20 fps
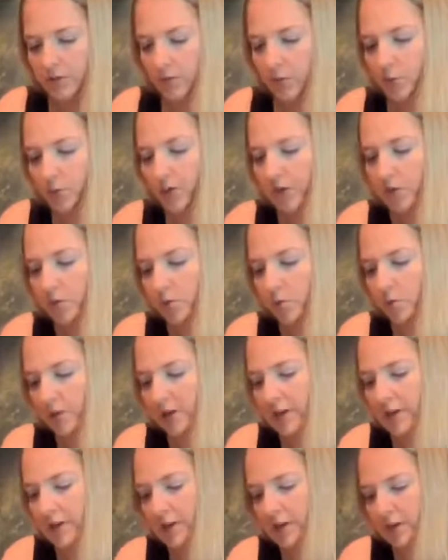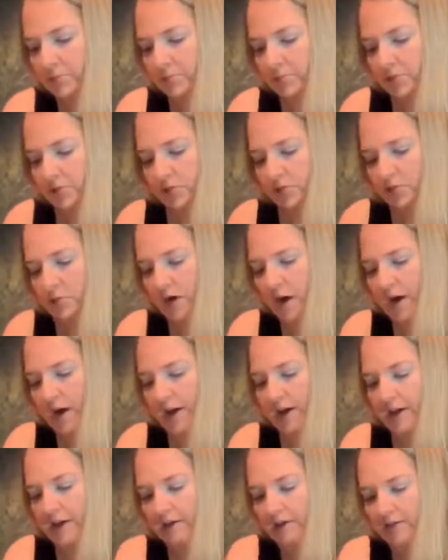We don't want it up too
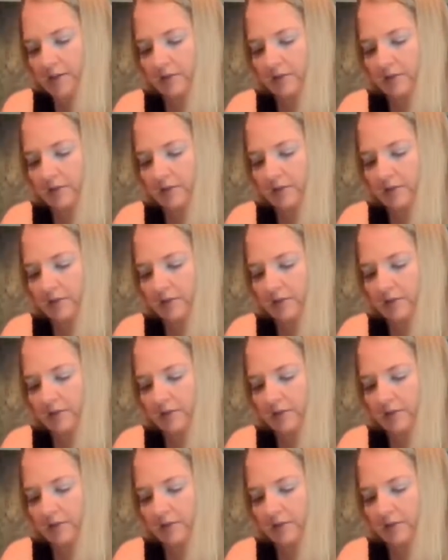high.